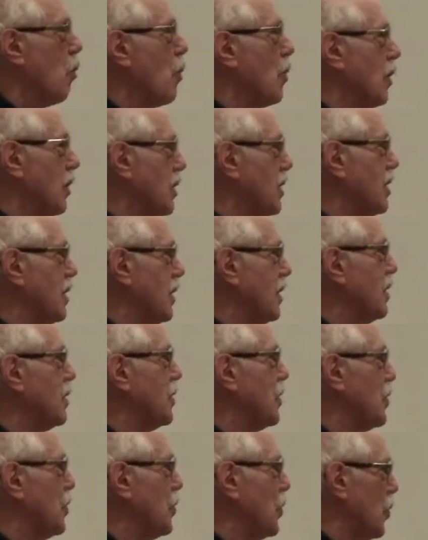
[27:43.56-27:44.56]
workers could
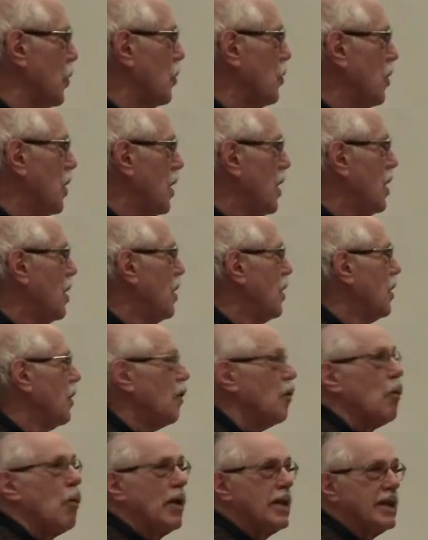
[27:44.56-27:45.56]
sue
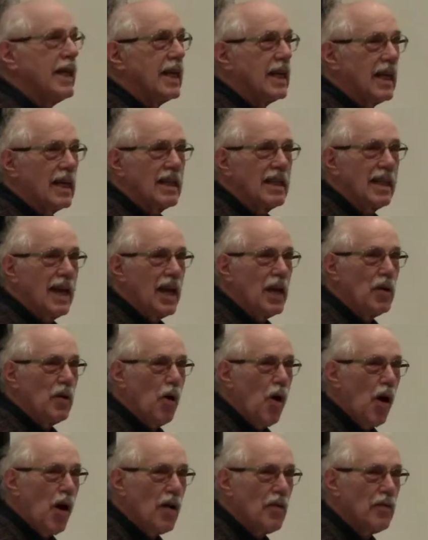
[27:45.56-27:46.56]
when they get laid
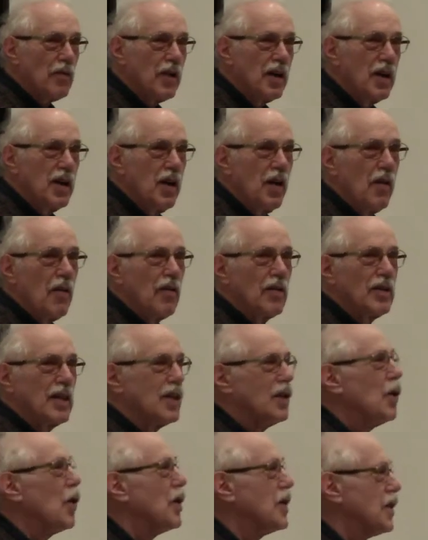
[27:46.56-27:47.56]
off for the
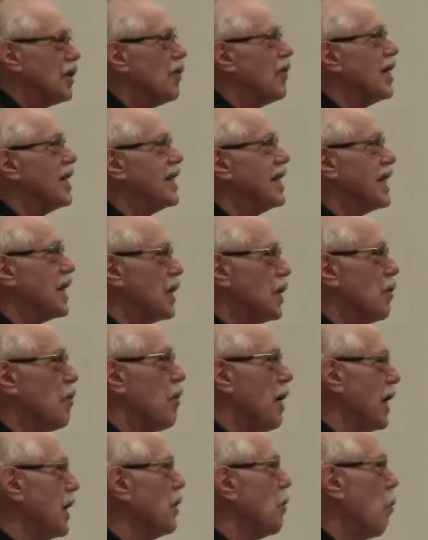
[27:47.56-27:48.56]
loss of
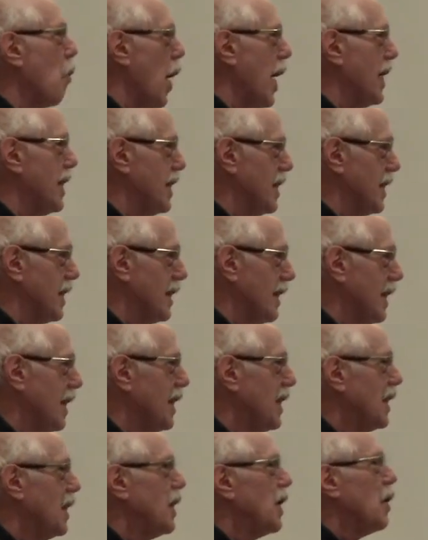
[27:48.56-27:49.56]
anticipated wages.
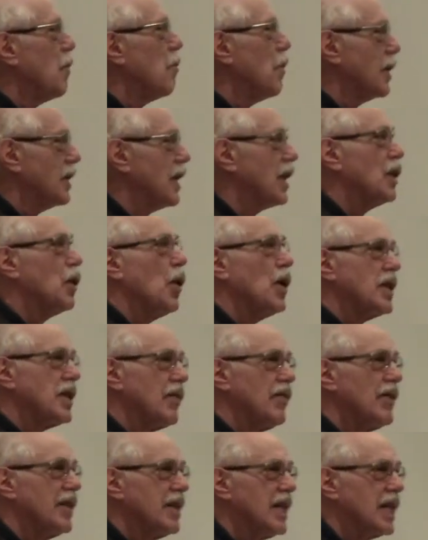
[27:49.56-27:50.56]
But the loss
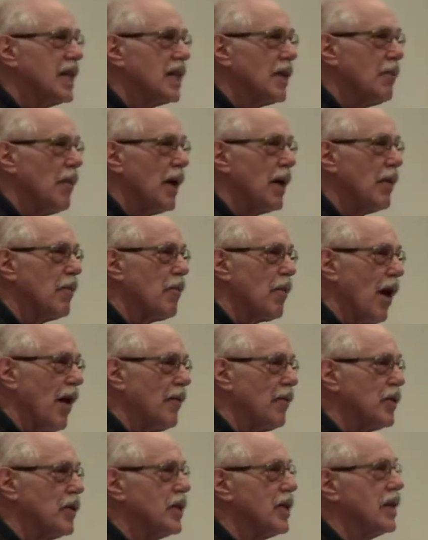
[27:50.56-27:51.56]
of anticipated
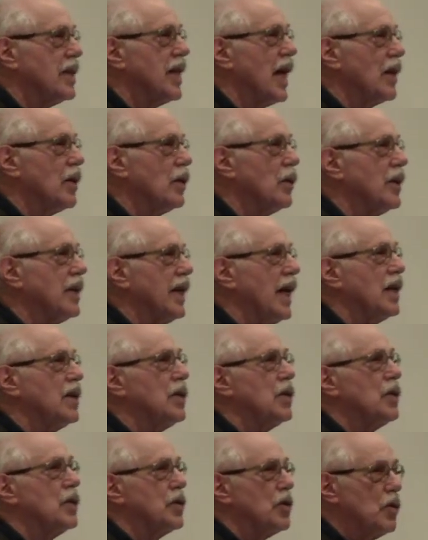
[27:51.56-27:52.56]
profits, not only can
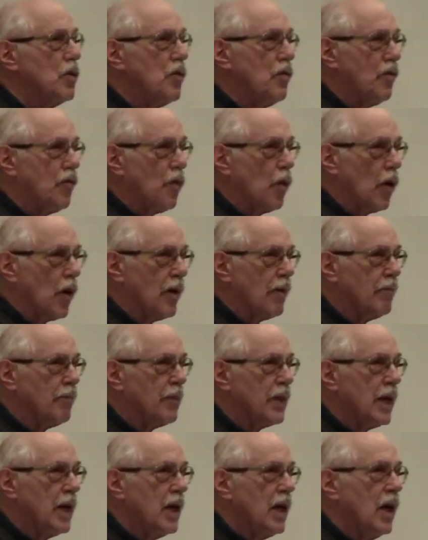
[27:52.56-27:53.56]
you sue for,
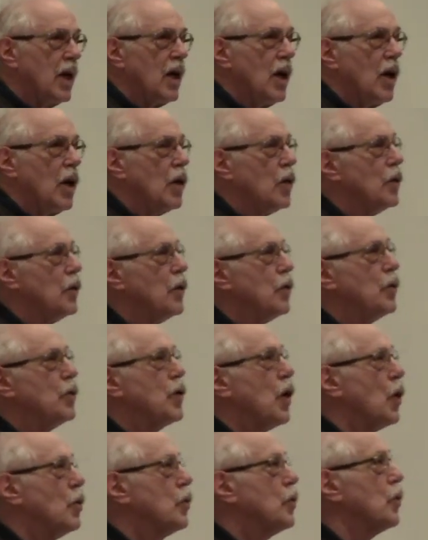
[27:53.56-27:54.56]
you
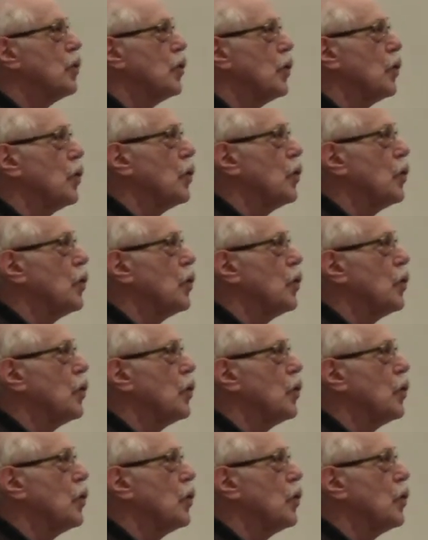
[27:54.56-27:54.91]
don't